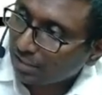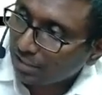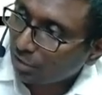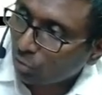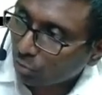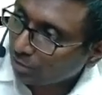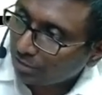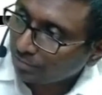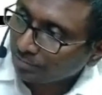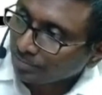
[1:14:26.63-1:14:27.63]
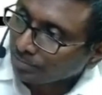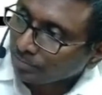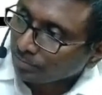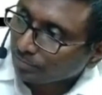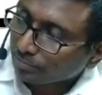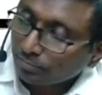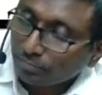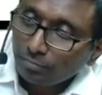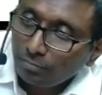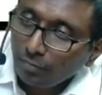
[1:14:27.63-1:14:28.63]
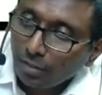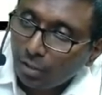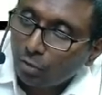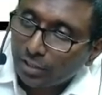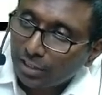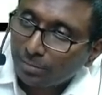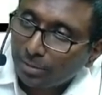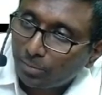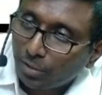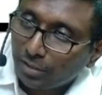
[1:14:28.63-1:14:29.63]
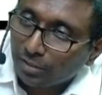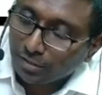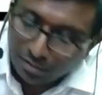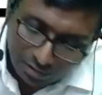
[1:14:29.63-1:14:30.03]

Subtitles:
Ignore it. Hello, getting my point?